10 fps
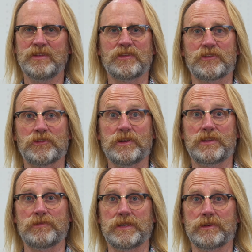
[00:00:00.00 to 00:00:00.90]
The
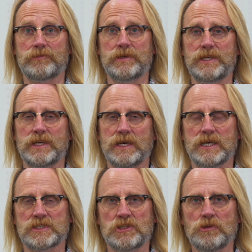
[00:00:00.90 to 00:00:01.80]
33-degree
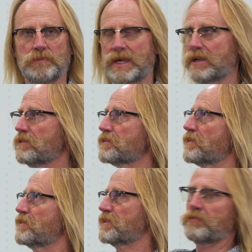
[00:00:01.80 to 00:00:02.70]
slope angles are
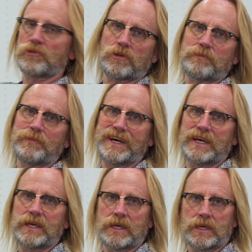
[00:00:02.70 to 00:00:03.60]
supported by
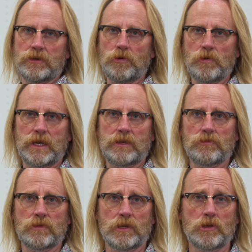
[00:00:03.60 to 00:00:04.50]
an 080
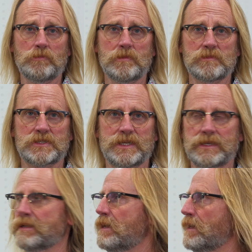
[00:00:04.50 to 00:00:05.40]
aluminum skin
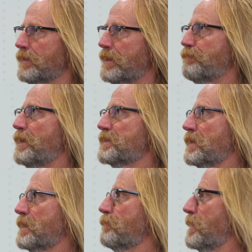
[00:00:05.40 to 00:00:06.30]
that basically
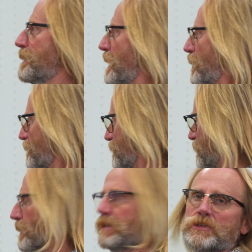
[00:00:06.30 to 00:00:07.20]
run down
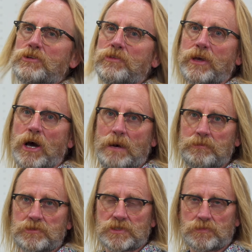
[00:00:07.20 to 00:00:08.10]
to the hoppers
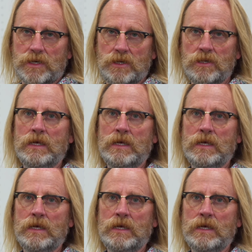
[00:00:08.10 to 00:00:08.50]
as well.